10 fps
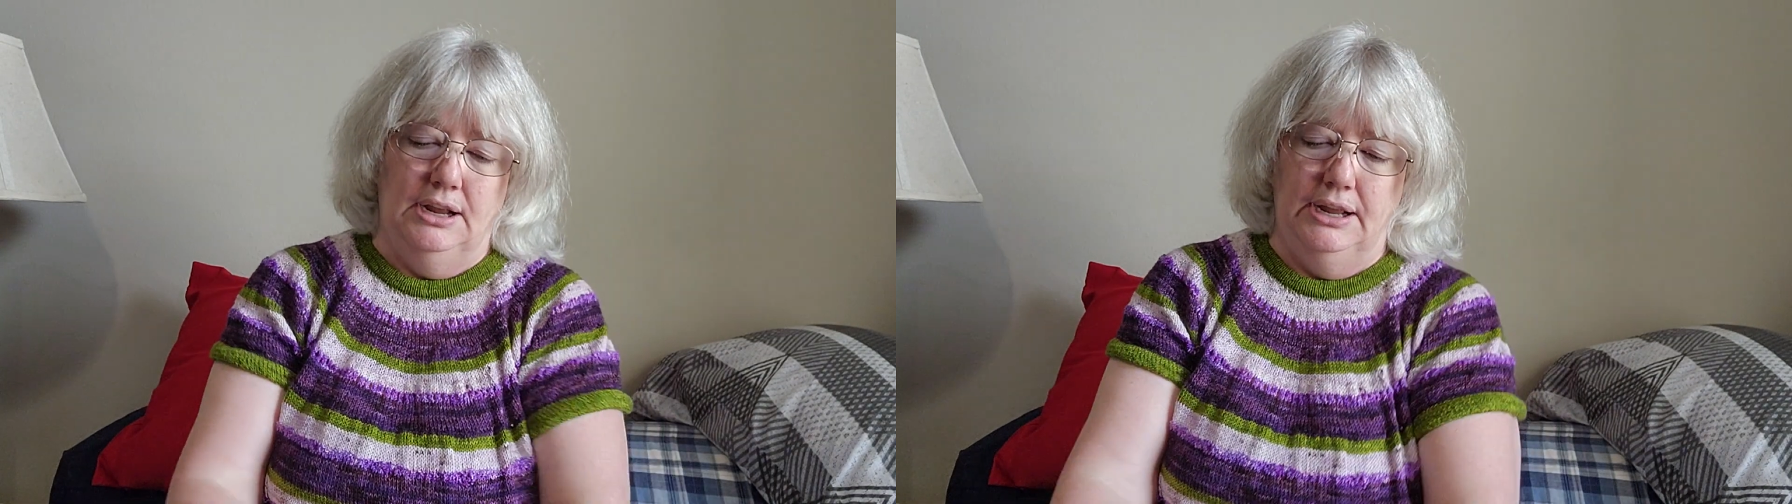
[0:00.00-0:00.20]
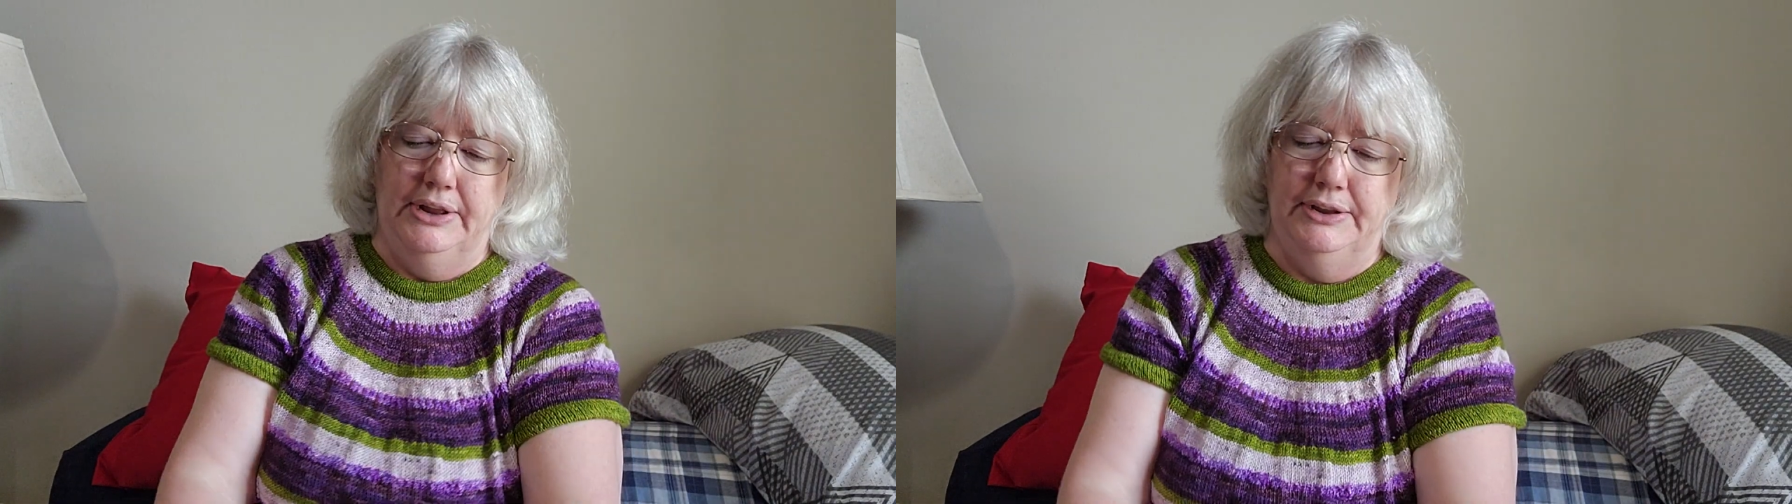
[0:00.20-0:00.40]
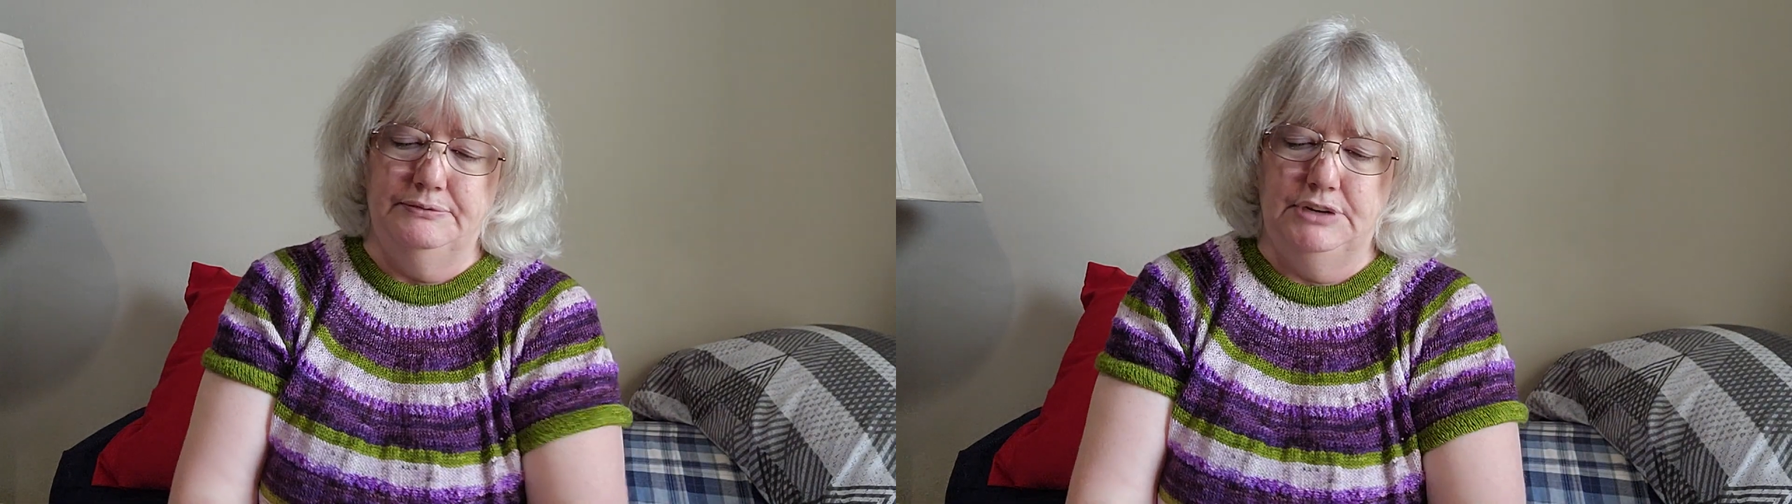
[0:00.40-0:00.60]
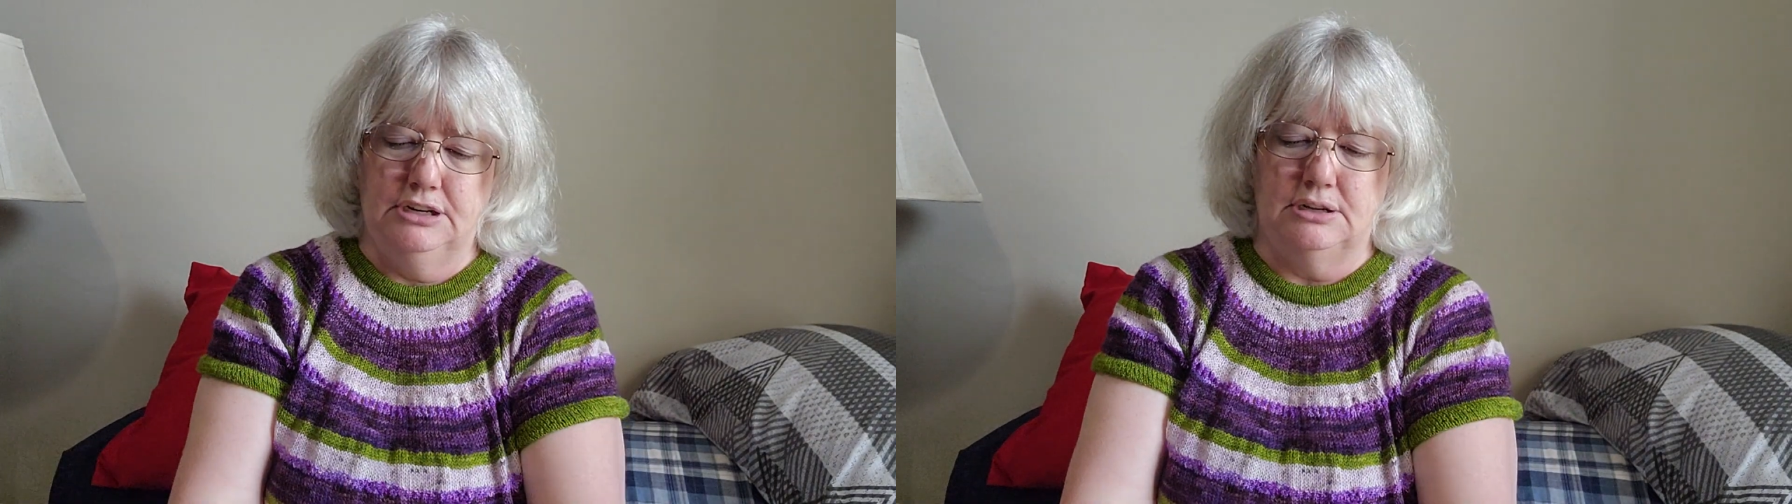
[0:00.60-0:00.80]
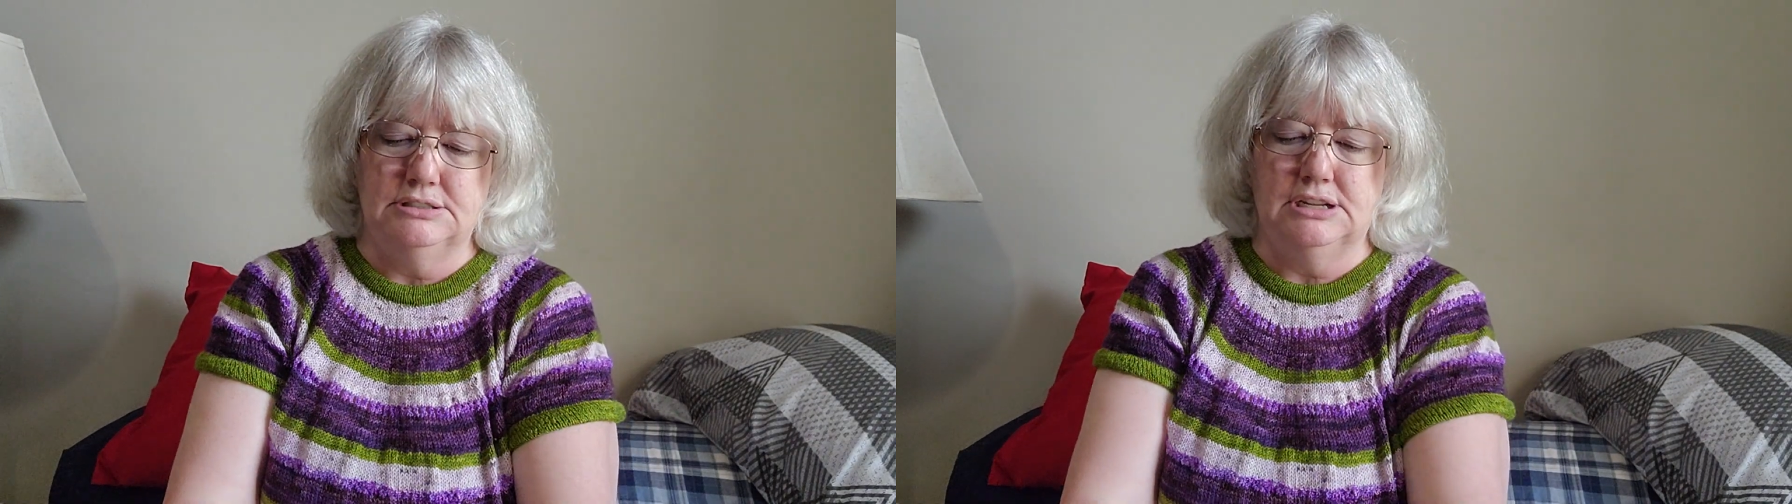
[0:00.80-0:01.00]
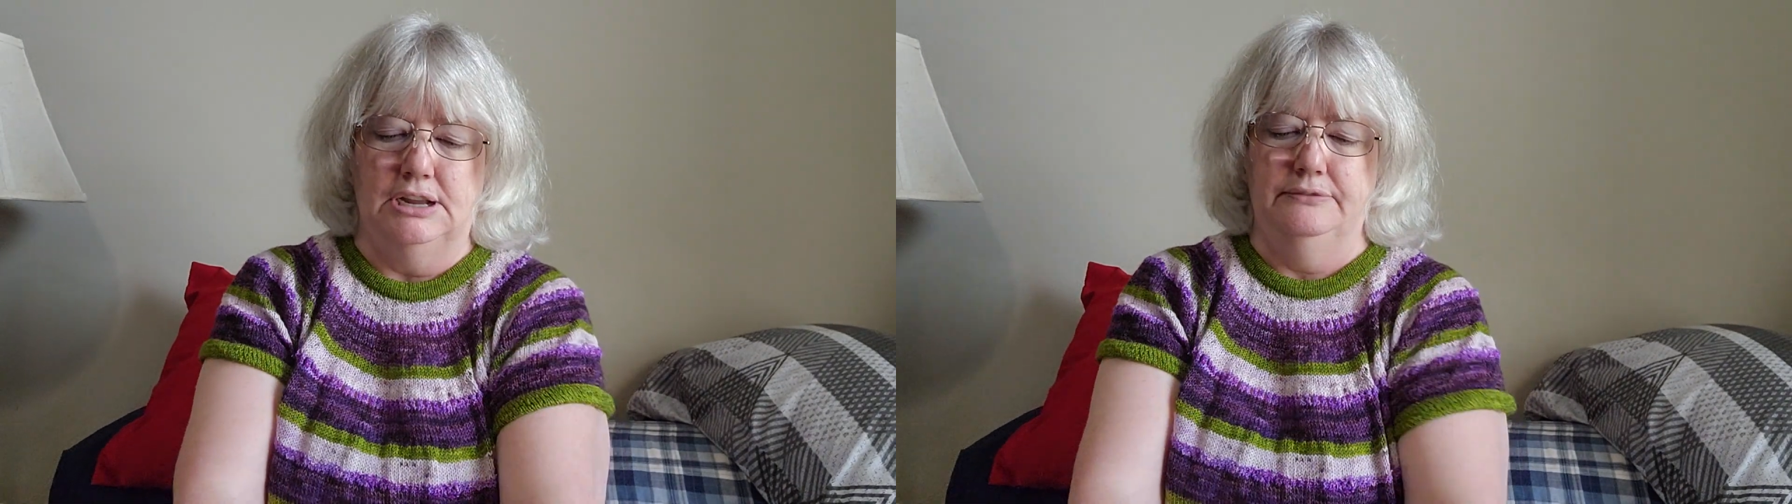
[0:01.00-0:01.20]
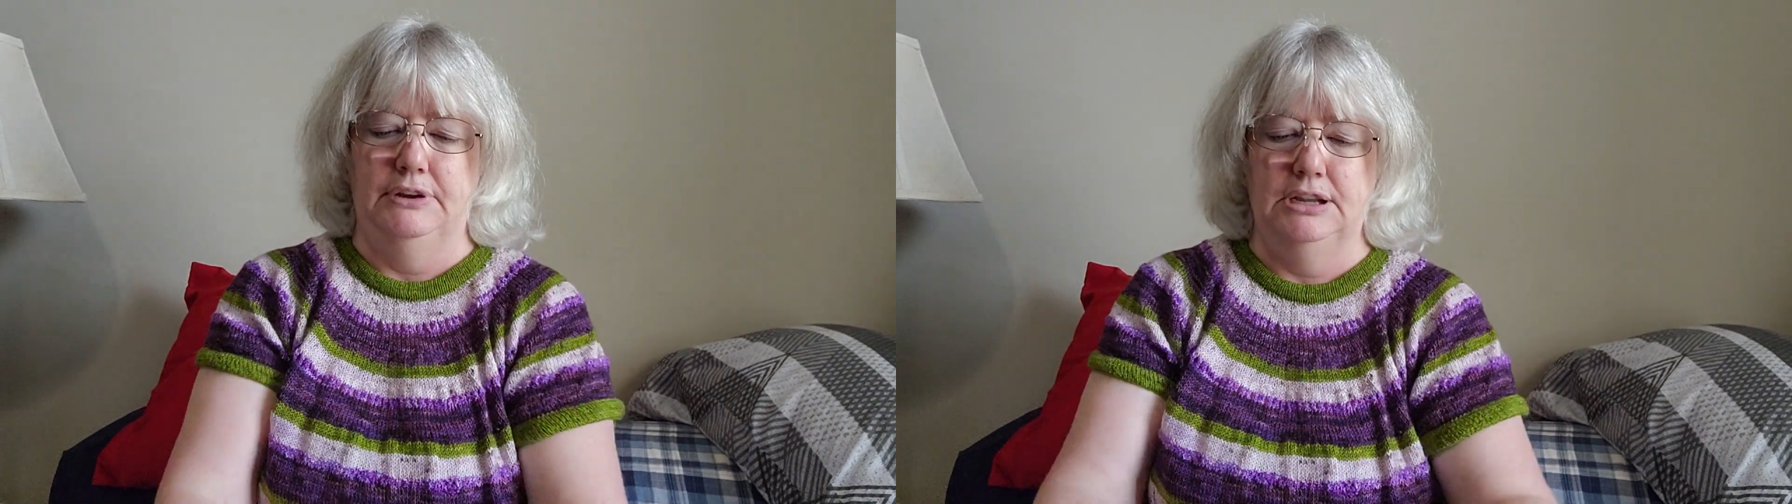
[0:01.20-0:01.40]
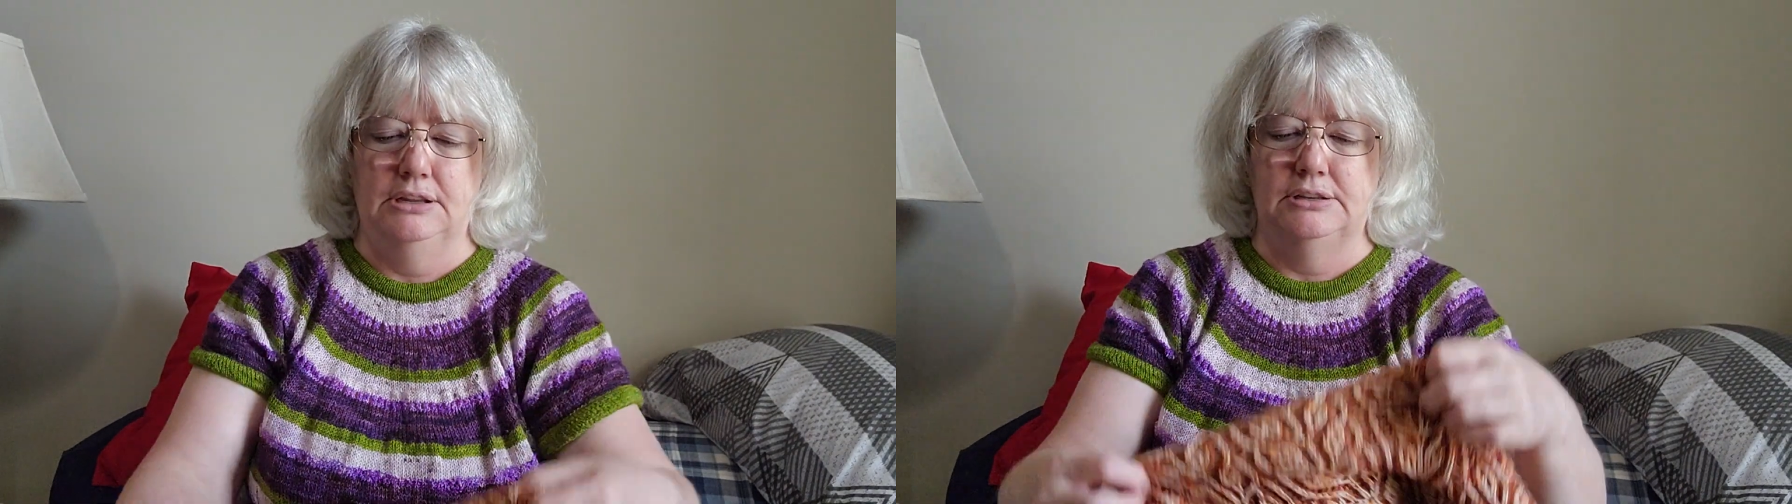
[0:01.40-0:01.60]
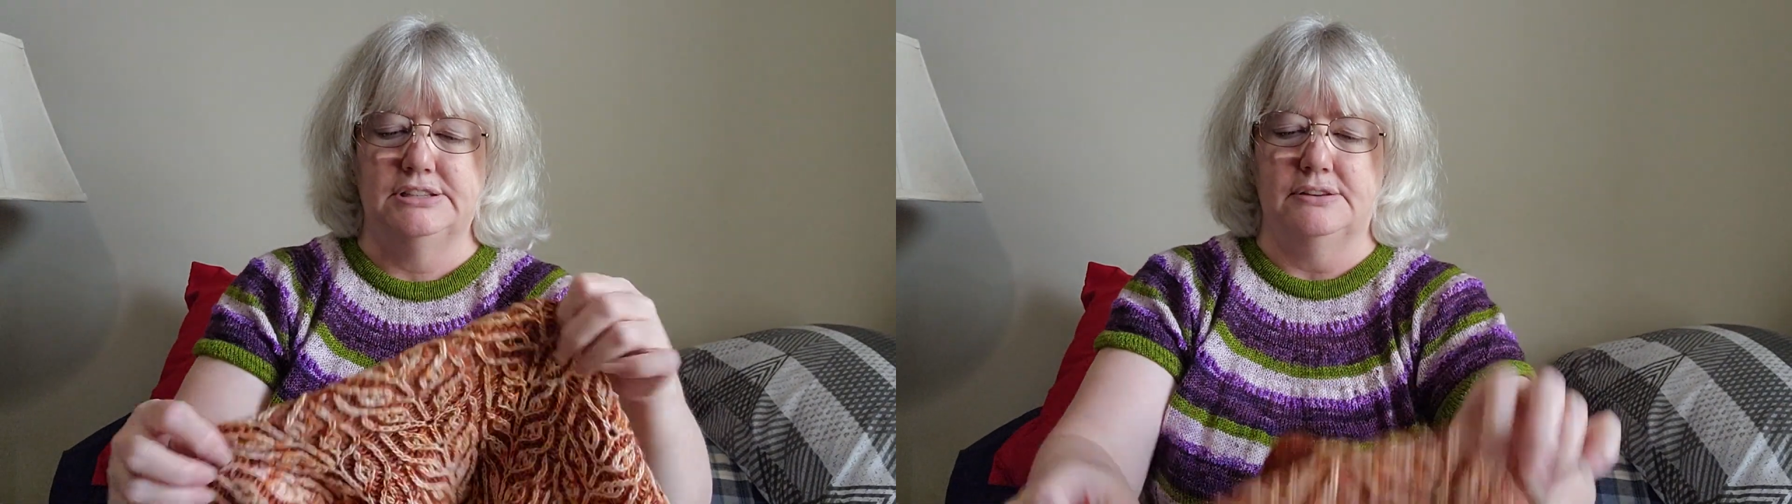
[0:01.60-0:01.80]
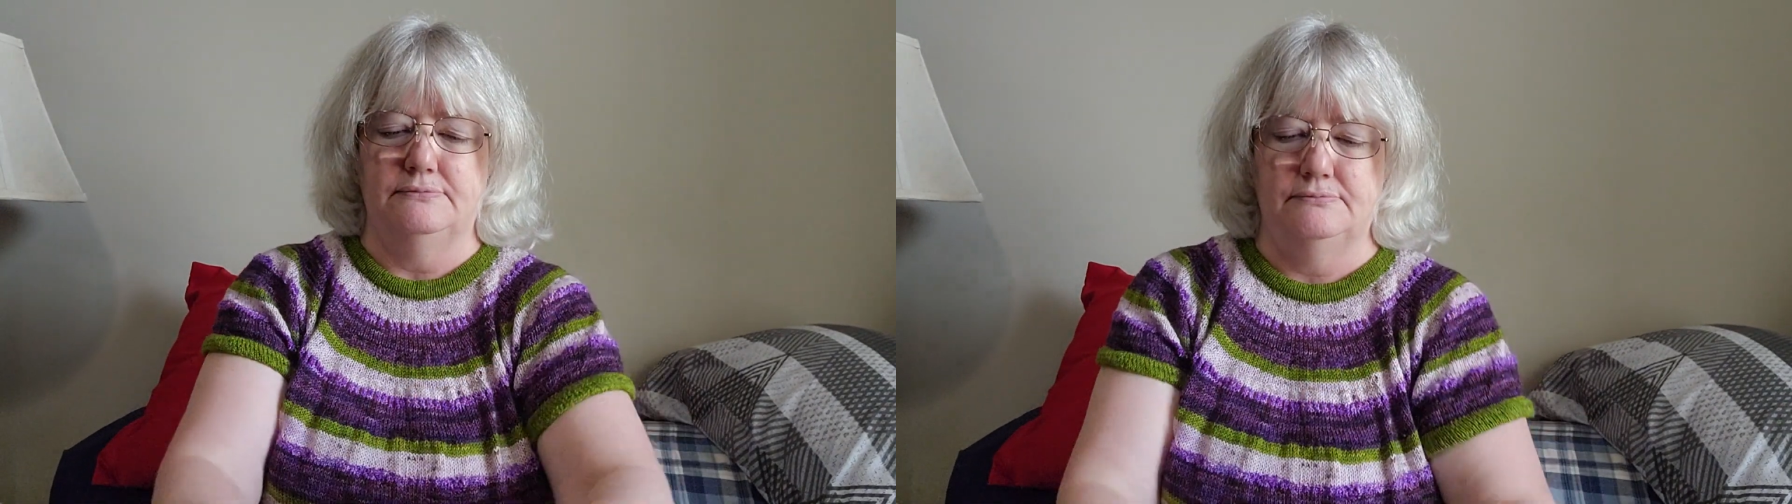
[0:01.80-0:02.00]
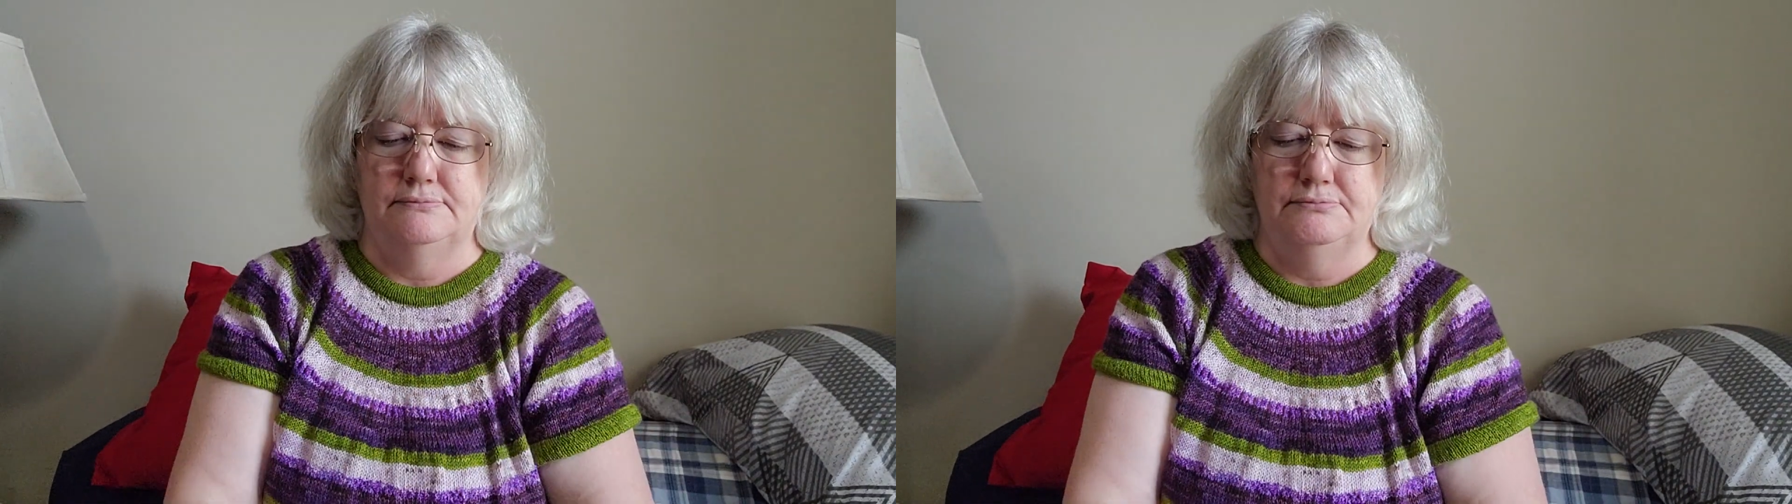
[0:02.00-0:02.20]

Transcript: and because I made some